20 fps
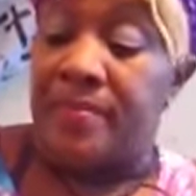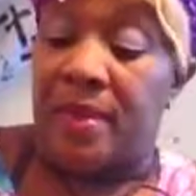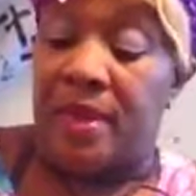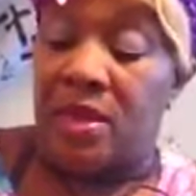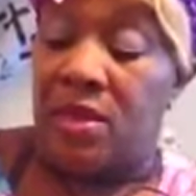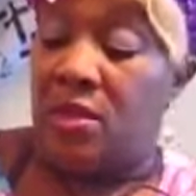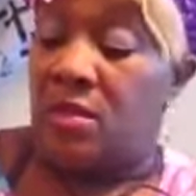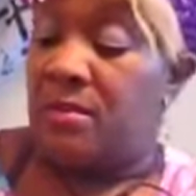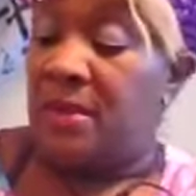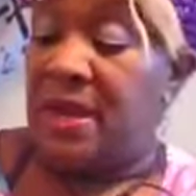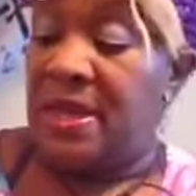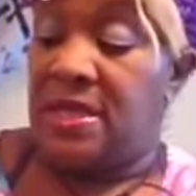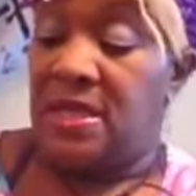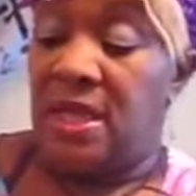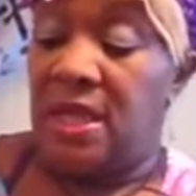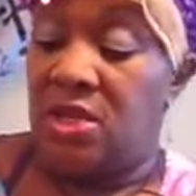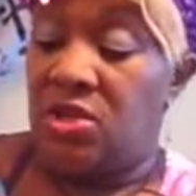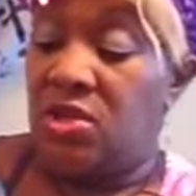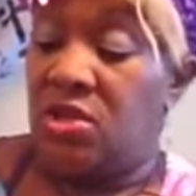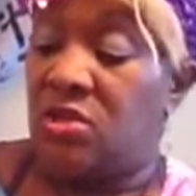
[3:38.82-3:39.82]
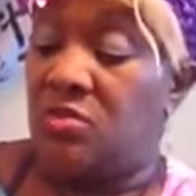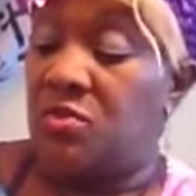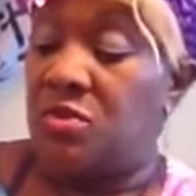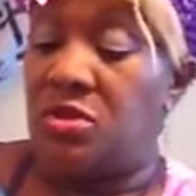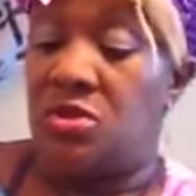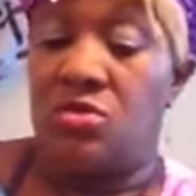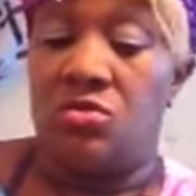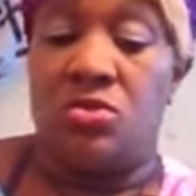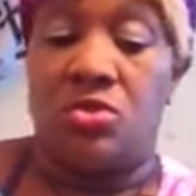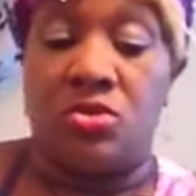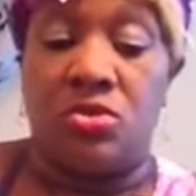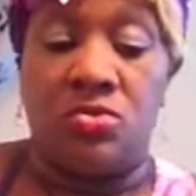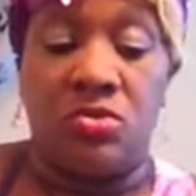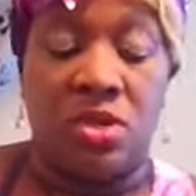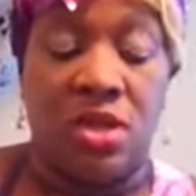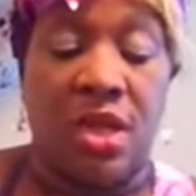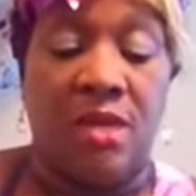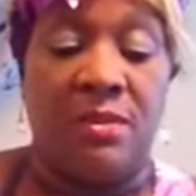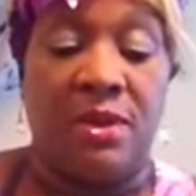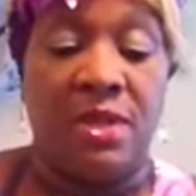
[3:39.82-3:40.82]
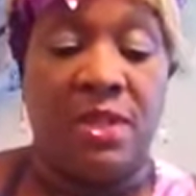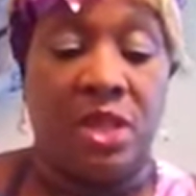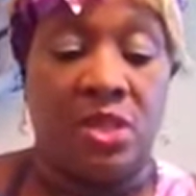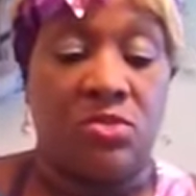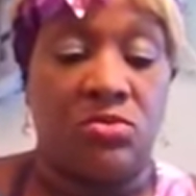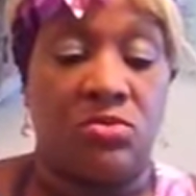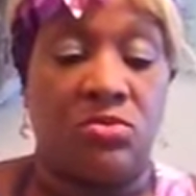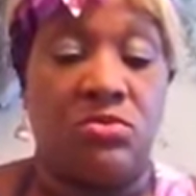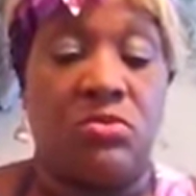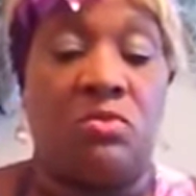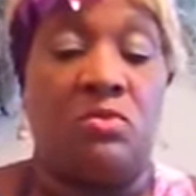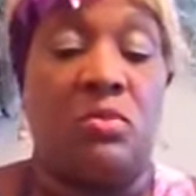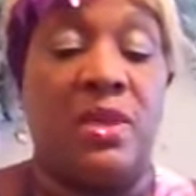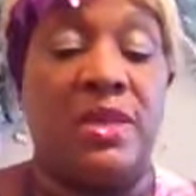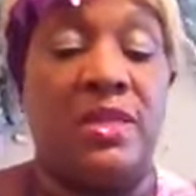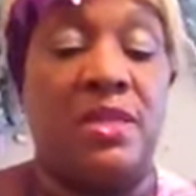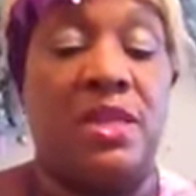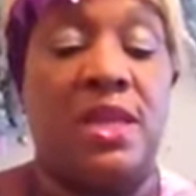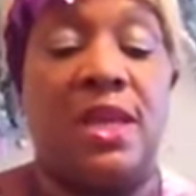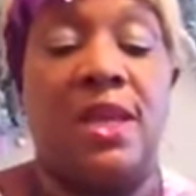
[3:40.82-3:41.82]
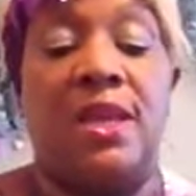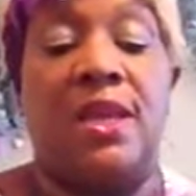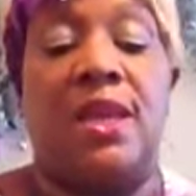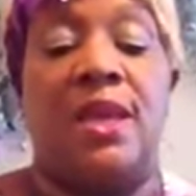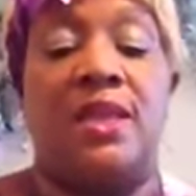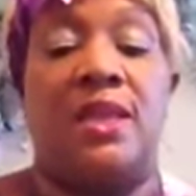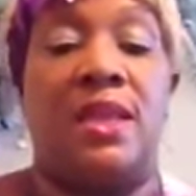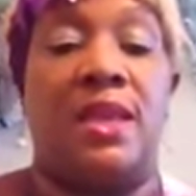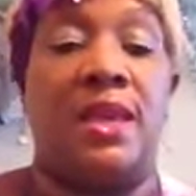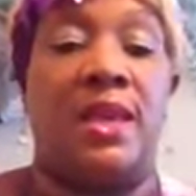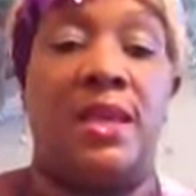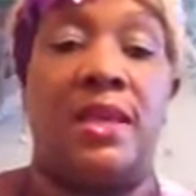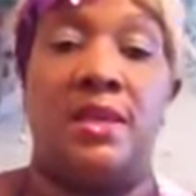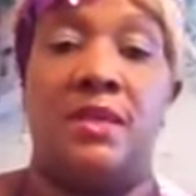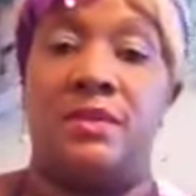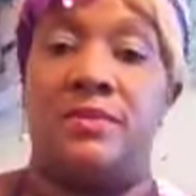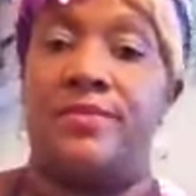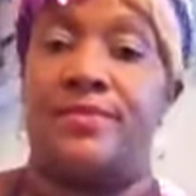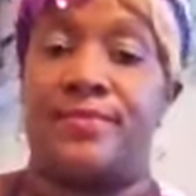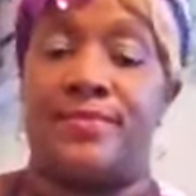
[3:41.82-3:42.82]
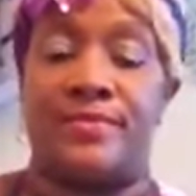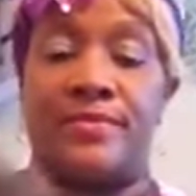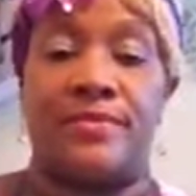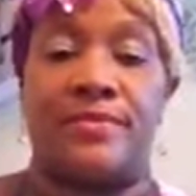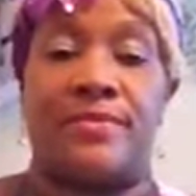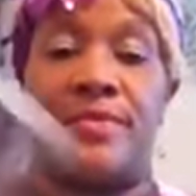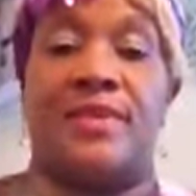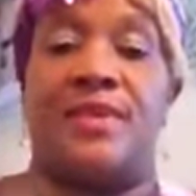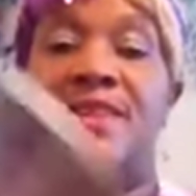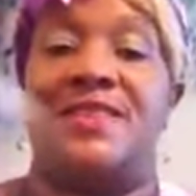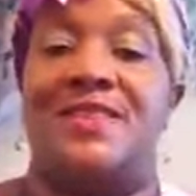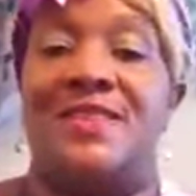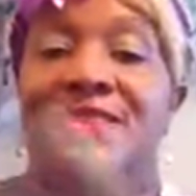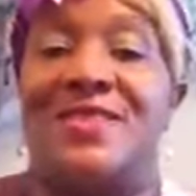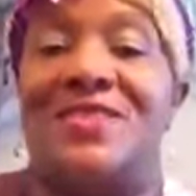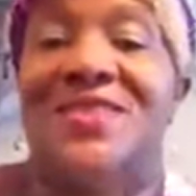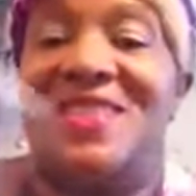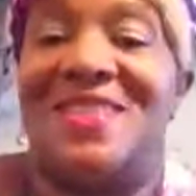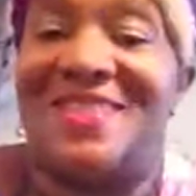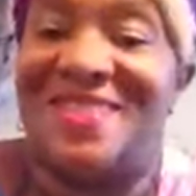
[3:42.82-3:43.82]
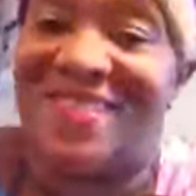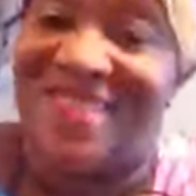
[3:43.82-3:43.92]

you know, my intentions was to do it Tuesday, my intentions to do it Wednesday, and then couldn't do it.